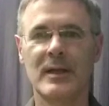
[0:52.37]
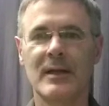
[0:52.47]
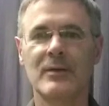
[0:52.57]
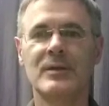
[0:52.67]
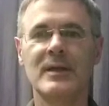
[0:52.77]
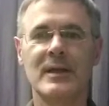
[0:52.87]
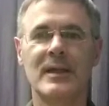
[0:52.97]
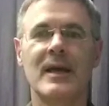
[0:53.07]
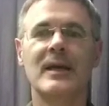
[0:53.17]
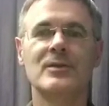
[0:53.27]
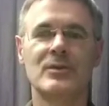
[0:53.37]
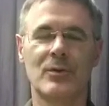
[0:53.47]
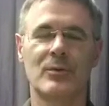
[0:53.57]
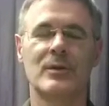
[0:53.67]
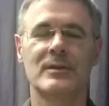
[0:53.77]
And now DNA is
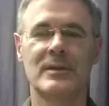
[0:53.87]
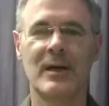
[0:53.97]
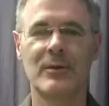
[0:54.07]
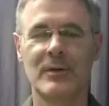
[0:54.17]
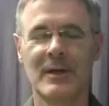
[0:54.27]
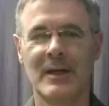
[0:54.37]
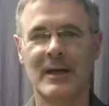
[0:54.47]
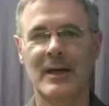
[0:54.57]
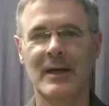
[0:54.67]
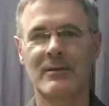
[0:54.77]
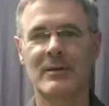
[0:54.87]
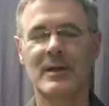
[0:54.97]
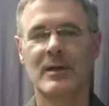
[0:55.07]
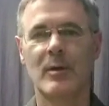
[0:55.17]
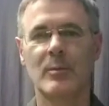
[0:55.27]
showing us how uh,
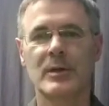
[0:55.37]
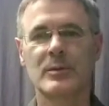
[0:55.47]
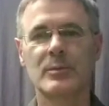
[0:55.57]
really complex.